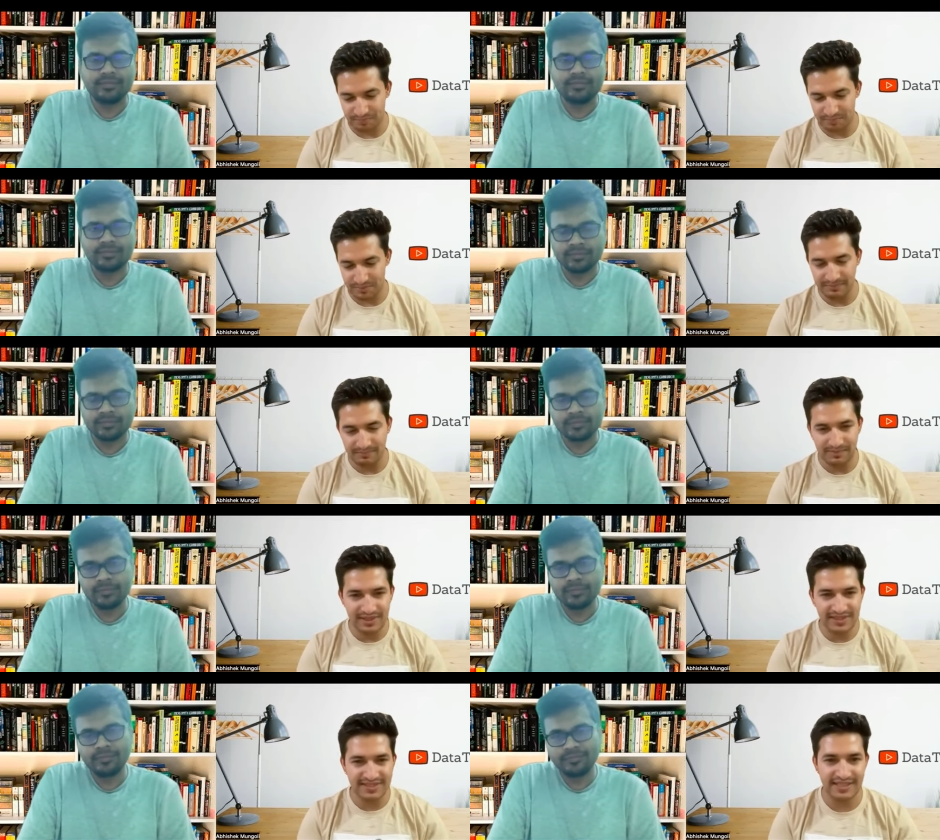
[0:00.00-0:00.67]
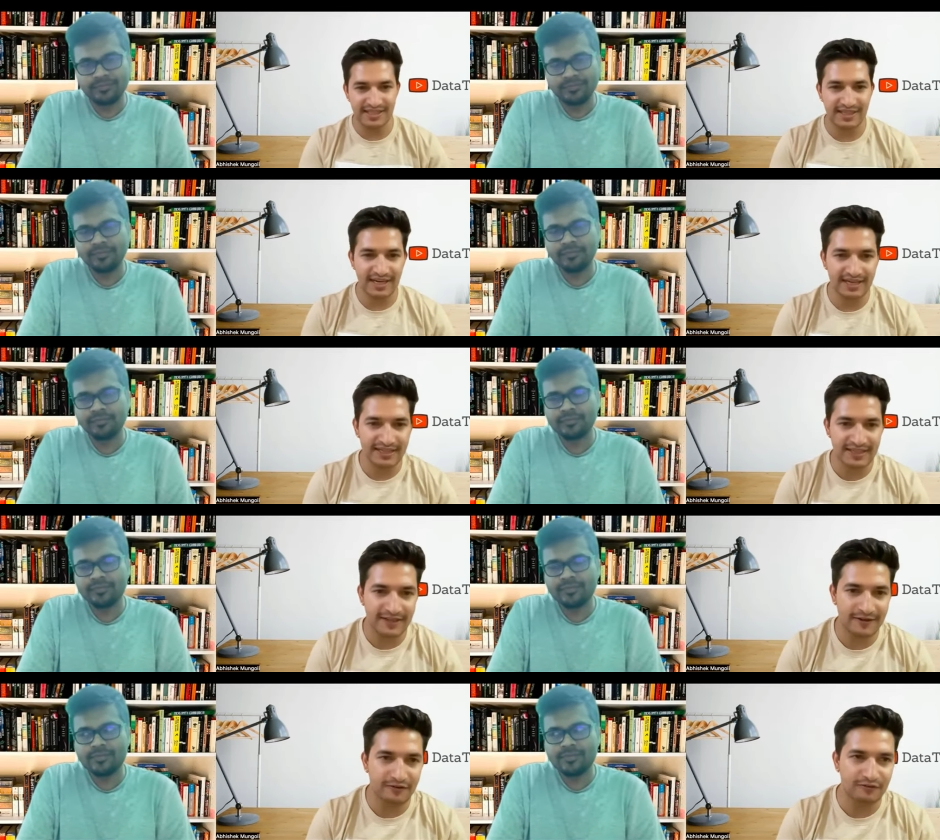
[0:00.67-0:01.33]
Speaker 1: people say
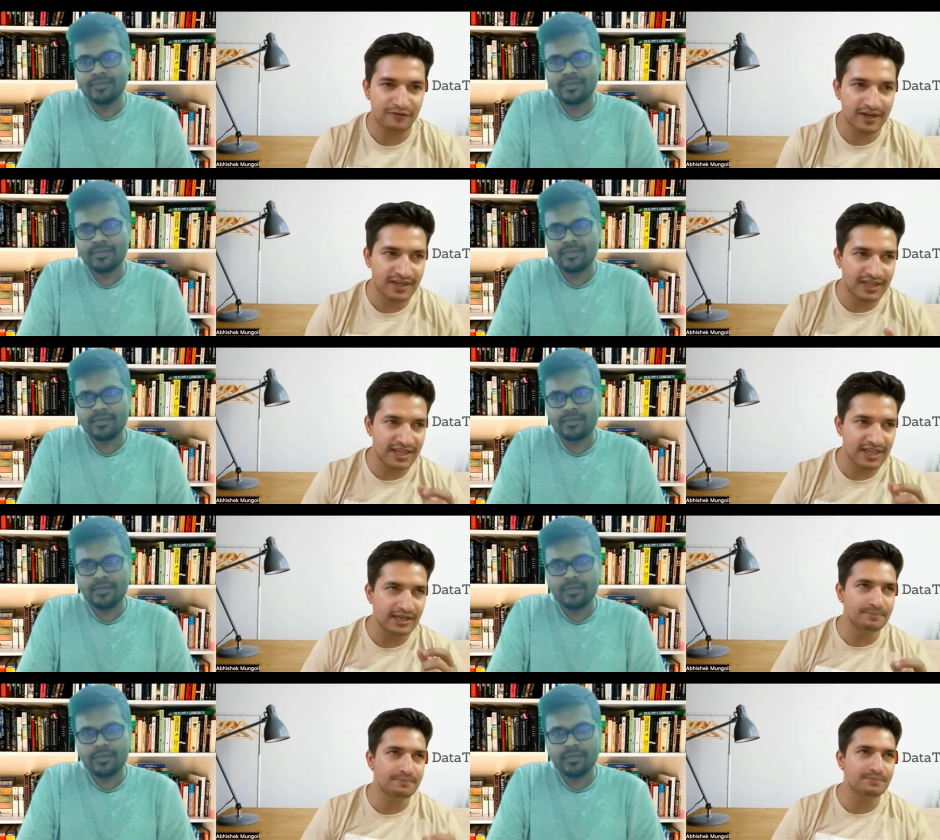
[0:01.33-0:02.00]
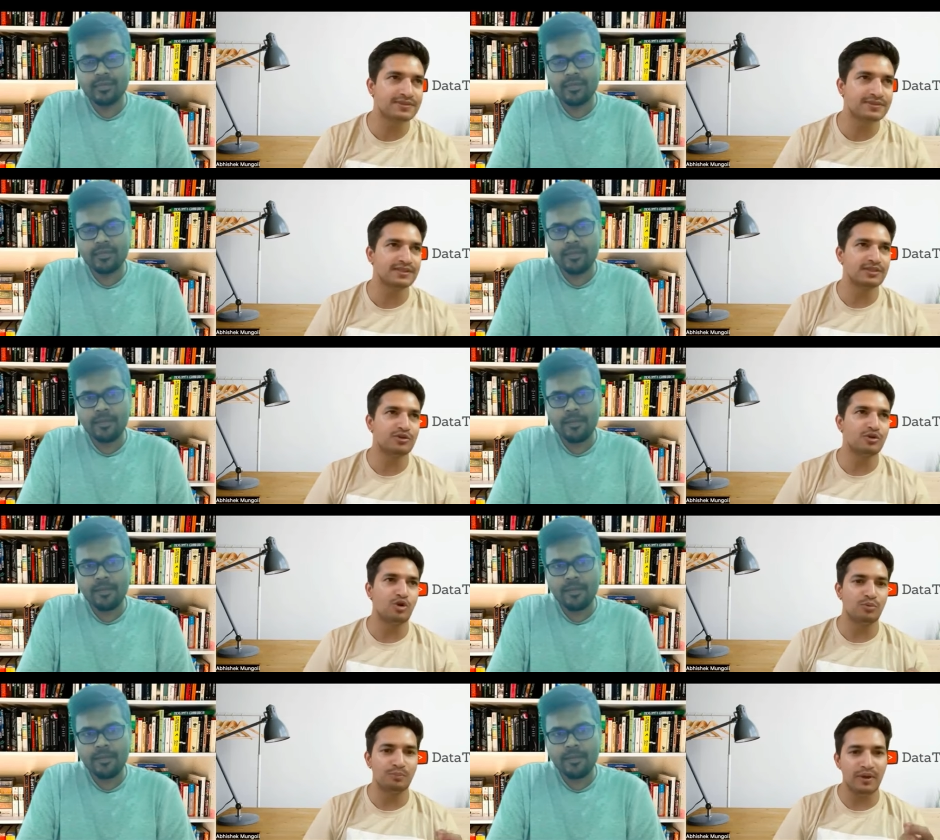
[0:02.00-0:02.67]
that what keeps
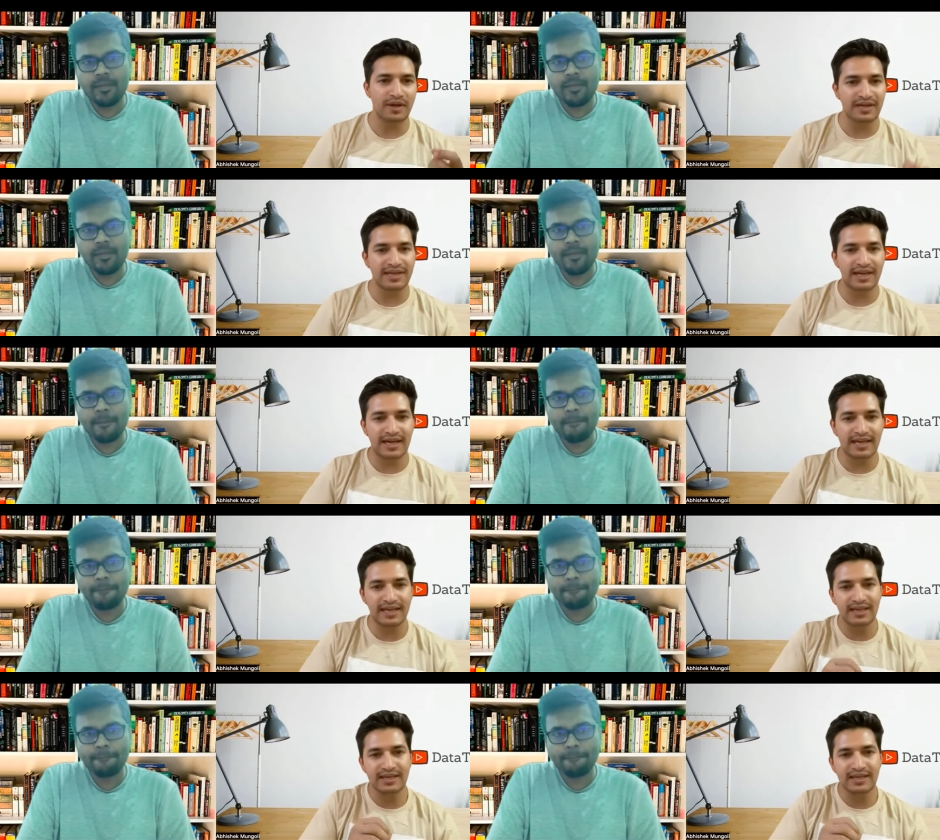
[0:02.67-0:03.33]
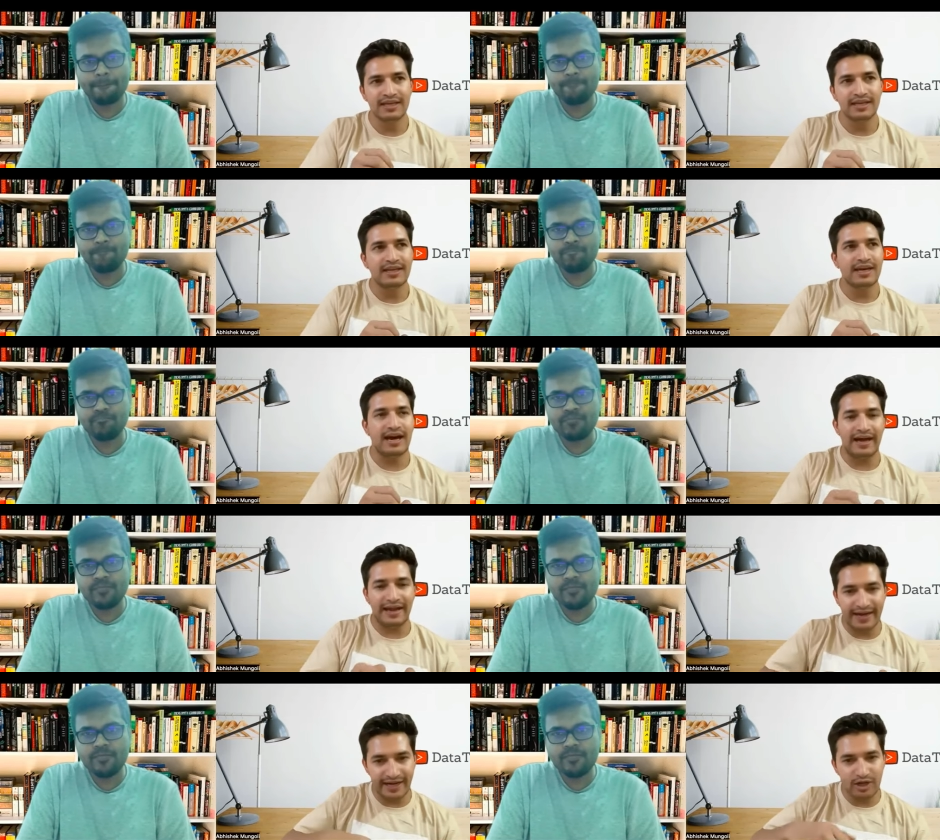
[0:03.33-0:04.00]
OpenAI
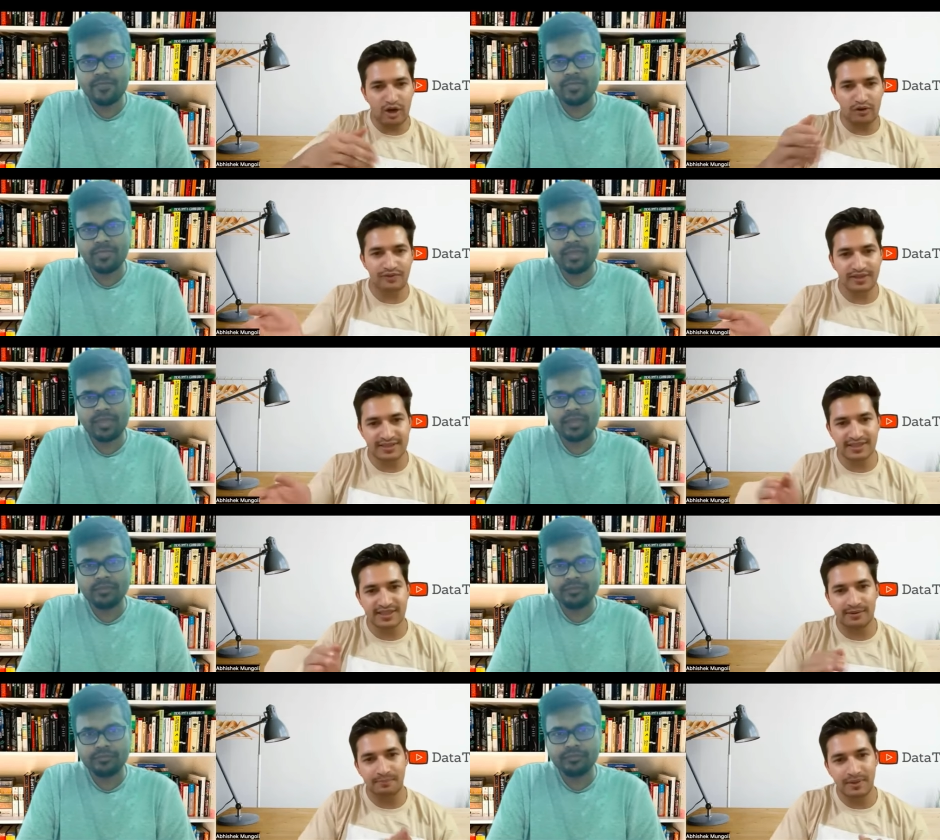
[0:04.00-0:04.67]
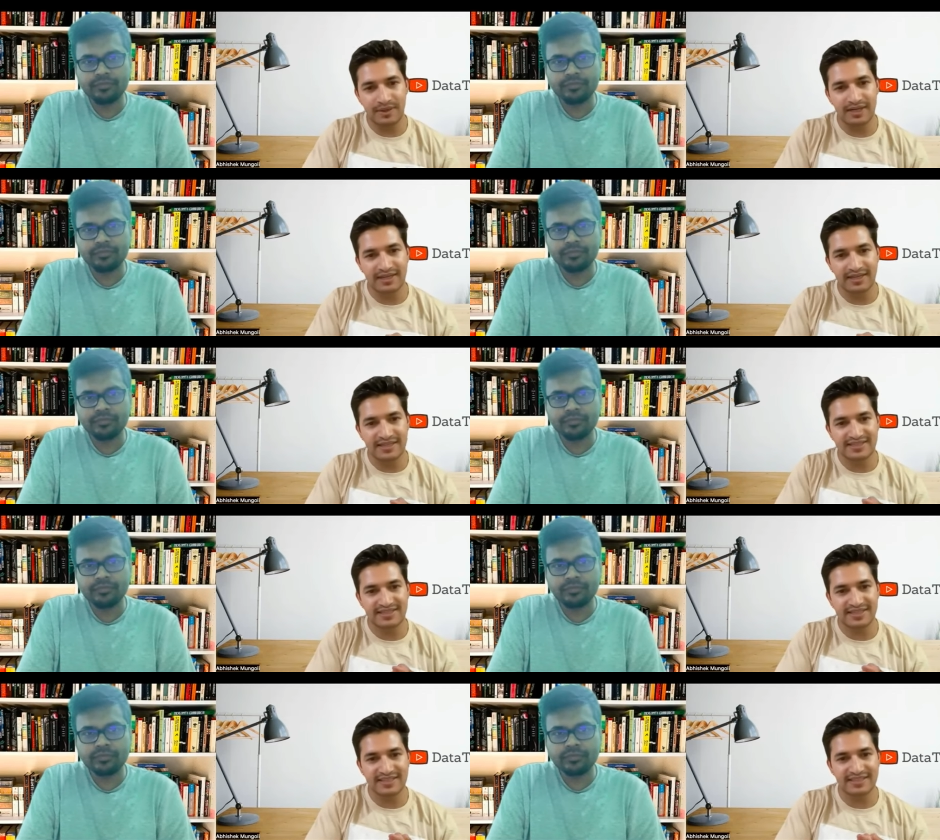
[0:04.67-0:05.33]
ahead of its
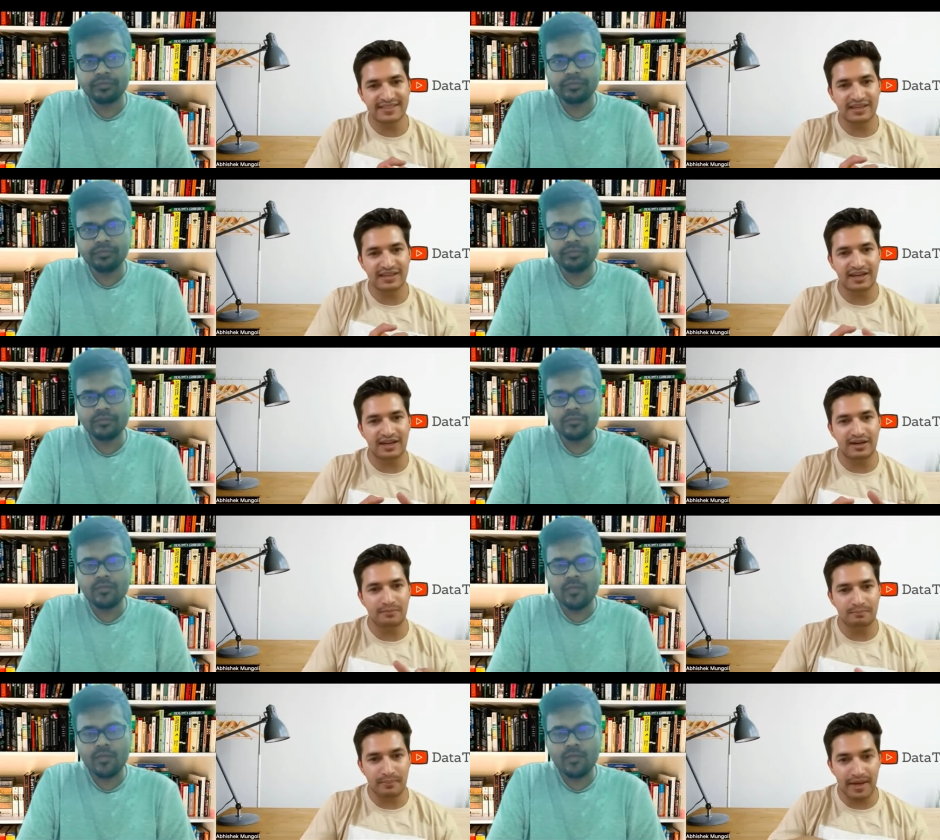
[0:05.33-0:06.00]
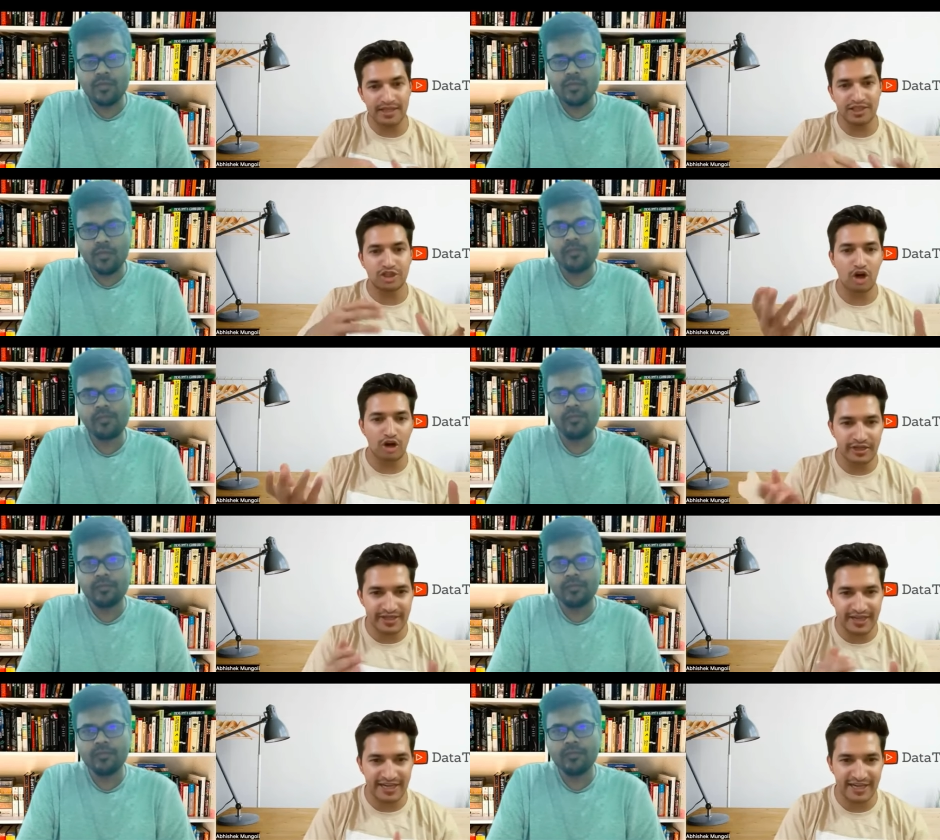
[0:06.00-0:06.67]
competitors is the
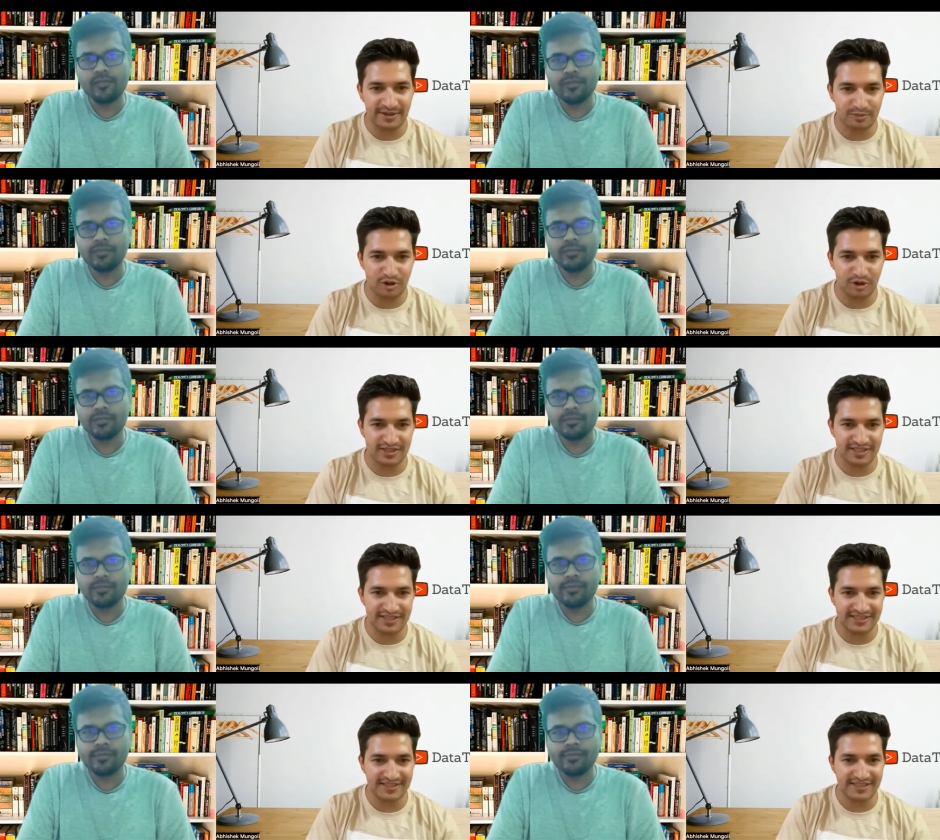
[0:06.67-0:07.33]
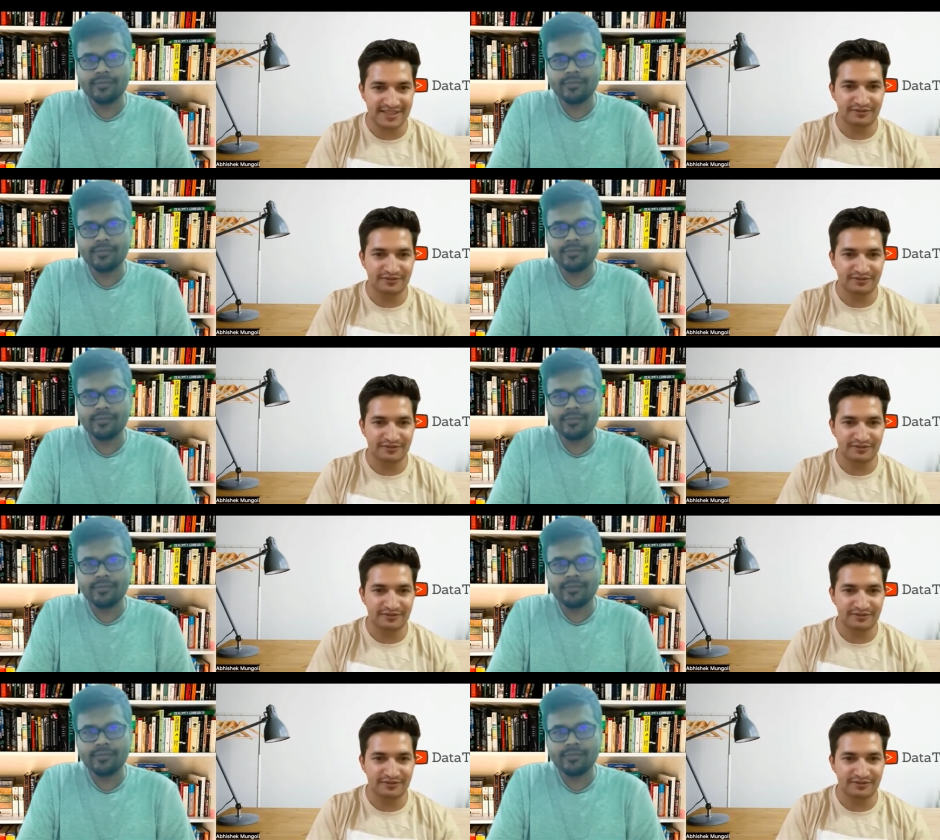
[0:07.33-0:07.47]
mature training process,